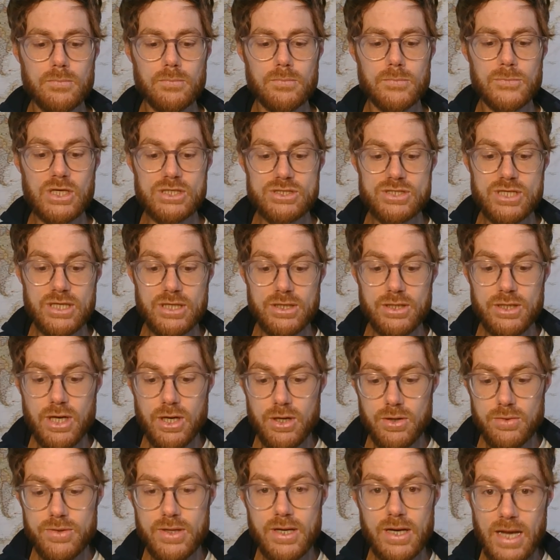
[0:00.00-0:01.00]
Does he
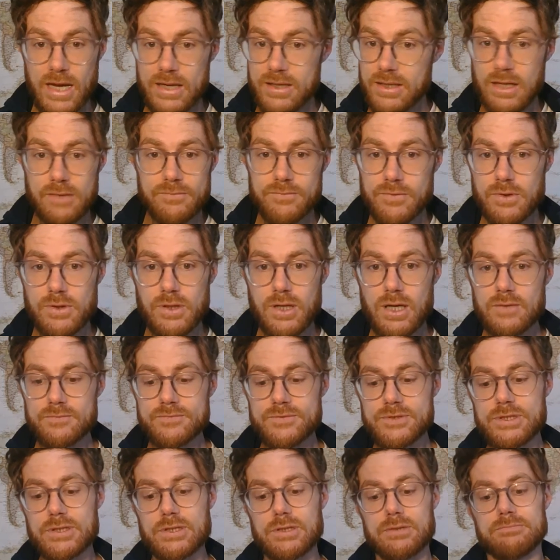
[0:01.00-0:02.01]
know that I never
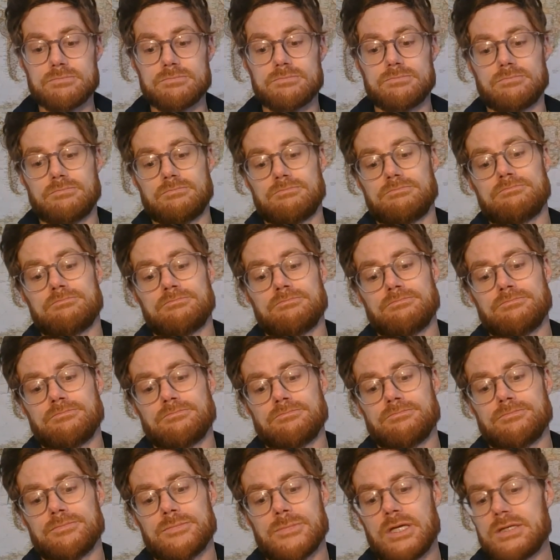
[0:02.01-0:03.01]
loved him
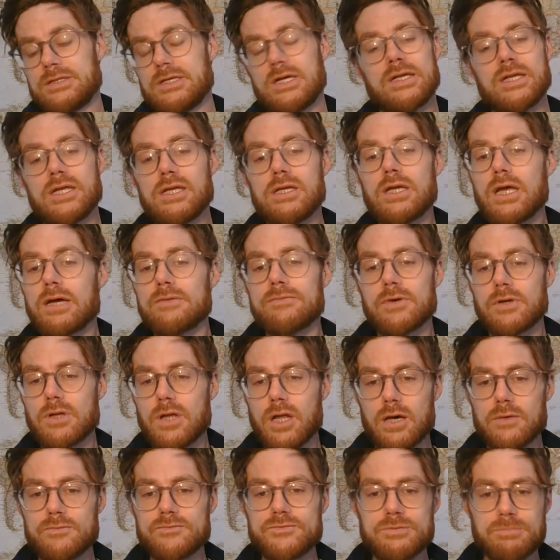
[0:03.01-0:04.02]
and that he never
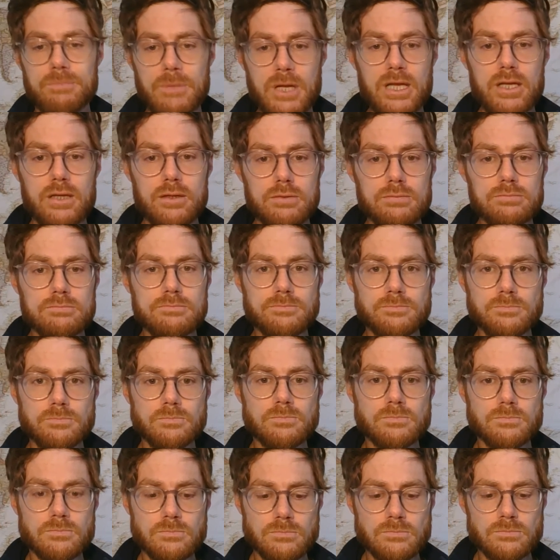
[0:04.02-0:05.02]
loved me?
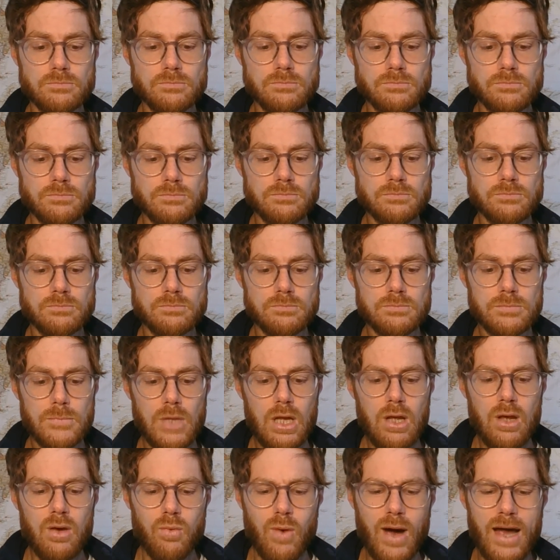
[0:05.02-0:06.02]

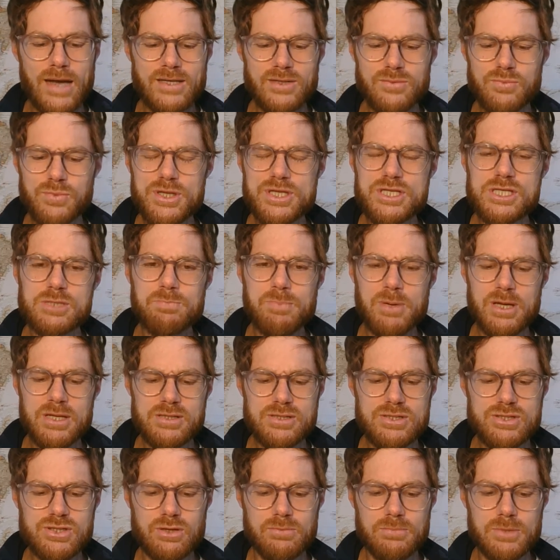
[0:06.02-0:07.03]
Why did we
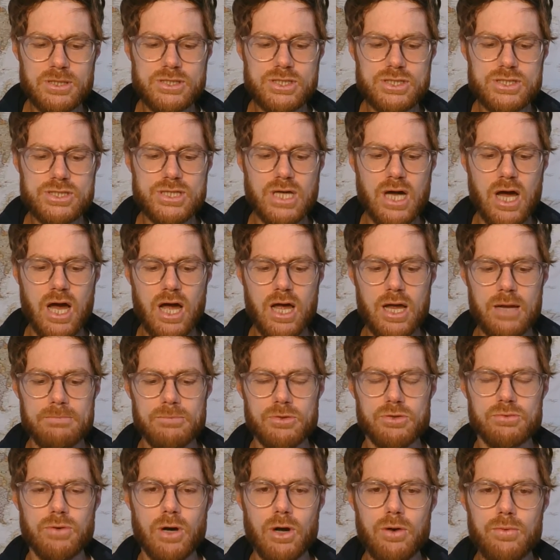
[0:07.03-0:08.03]
spend so much
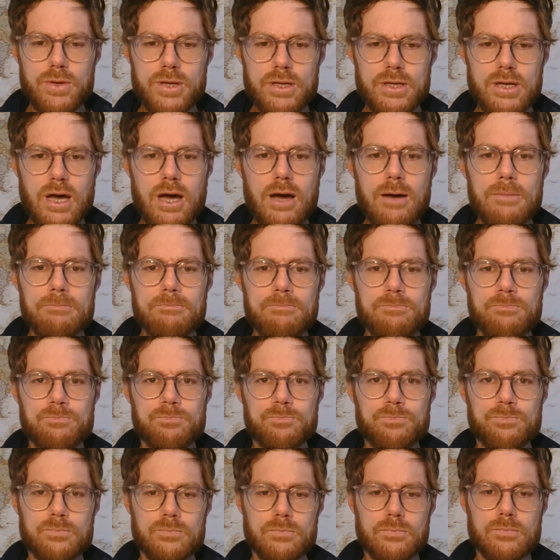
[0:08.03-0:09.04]
time growing up
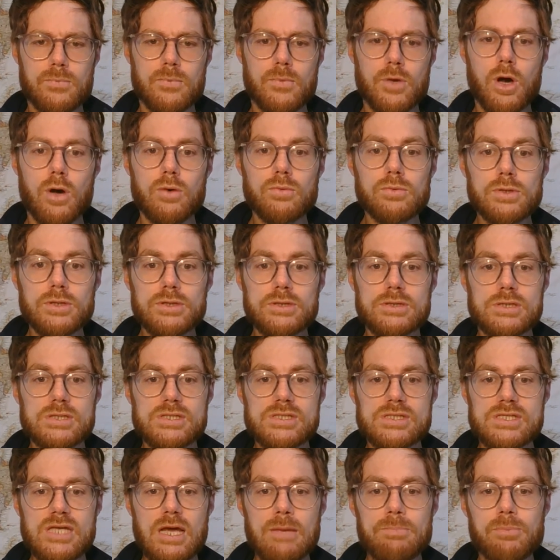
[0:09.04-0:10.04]
only to
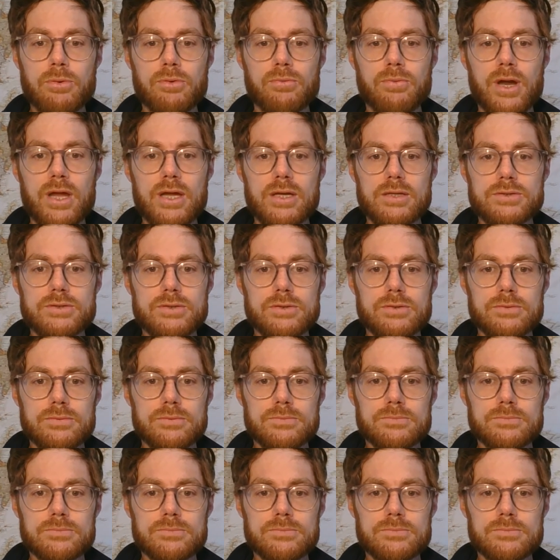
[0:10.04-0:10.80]
separate?